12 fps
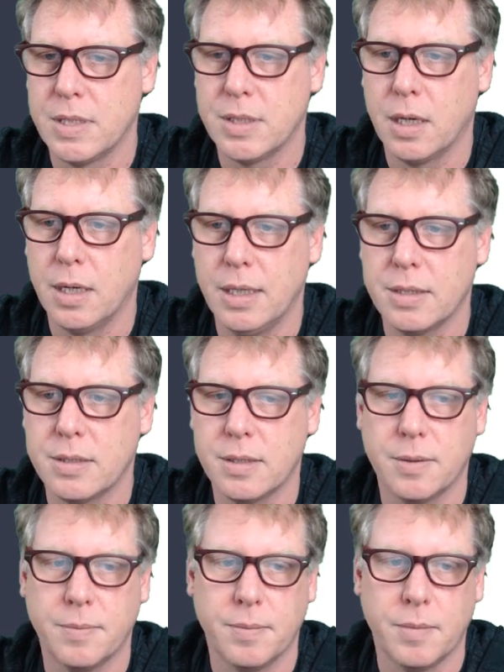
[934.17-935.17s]
There's our
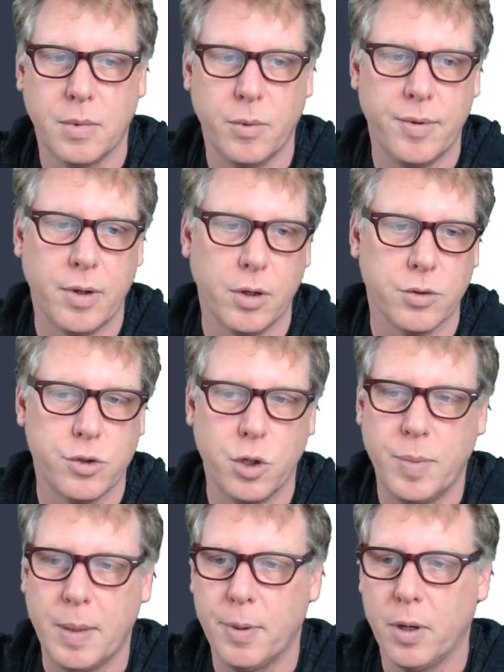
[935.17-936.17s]
list. We've now got
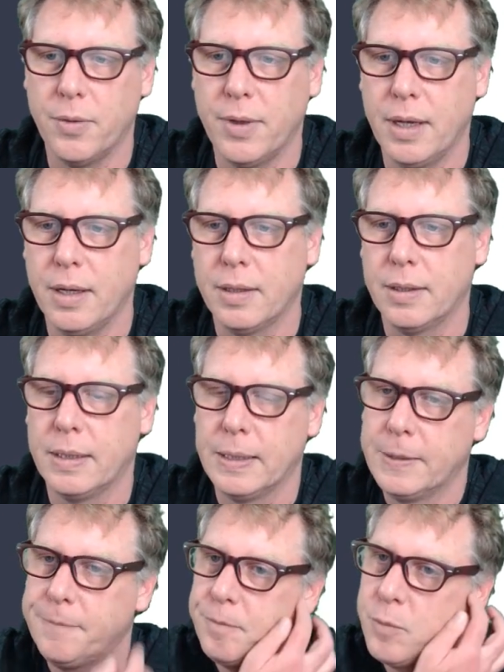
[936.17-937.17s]
2 people on there,
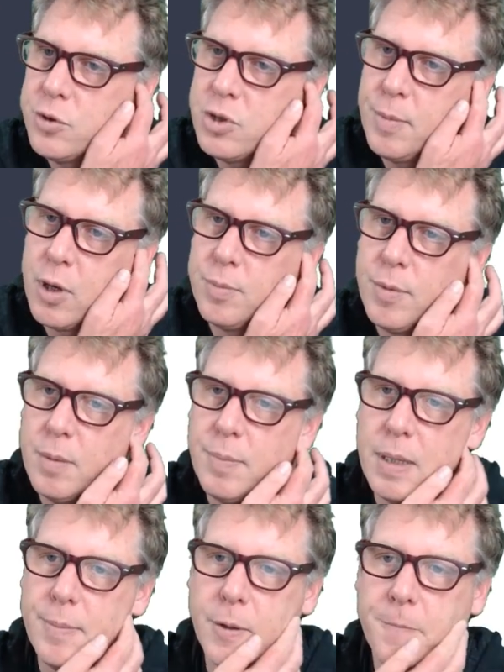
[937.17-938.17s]
which are both my
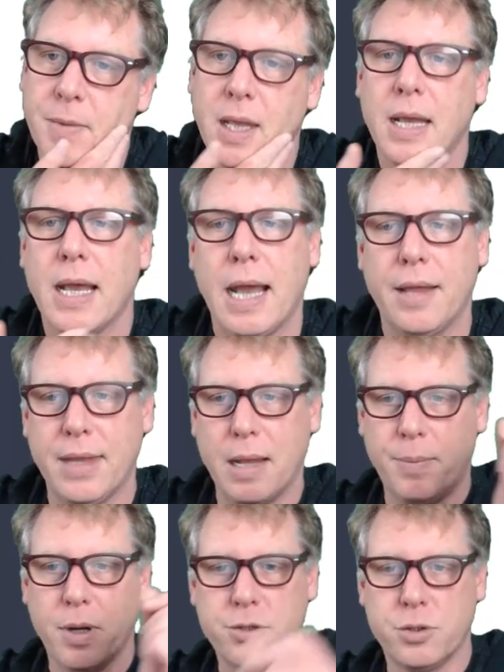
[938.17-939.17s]
people. And
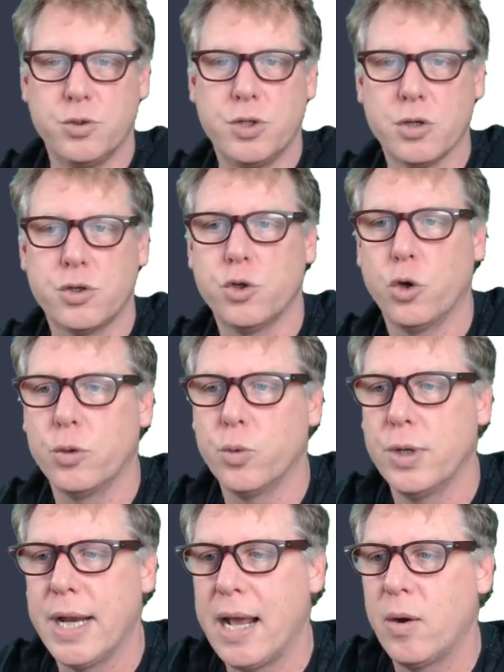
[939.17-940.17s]
that person who's just
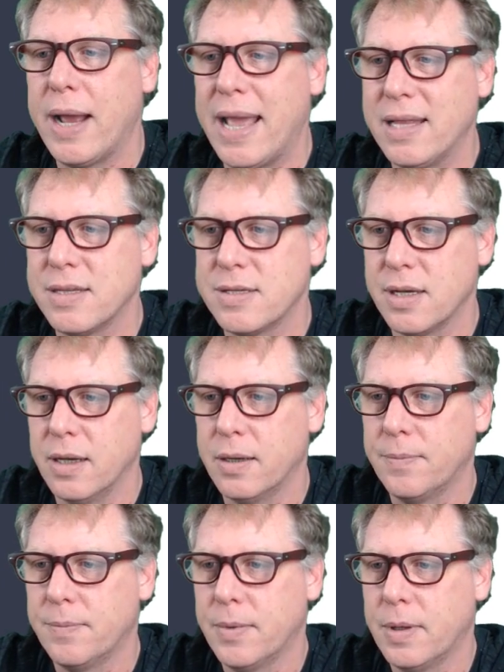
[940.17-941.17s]
joined will now
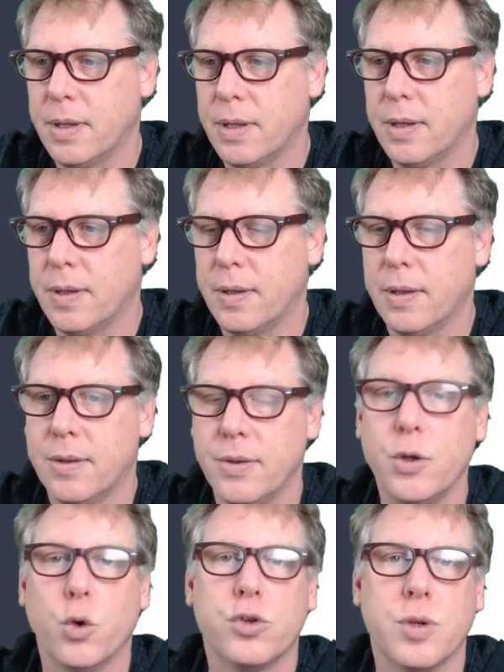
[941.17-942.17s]
enter
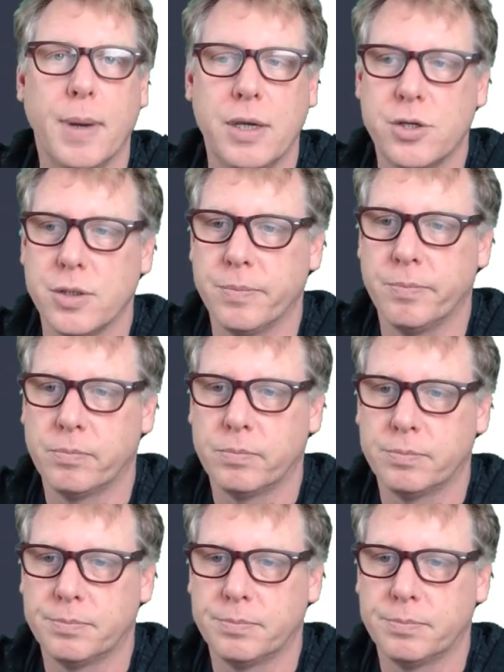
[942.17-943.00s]
the automation.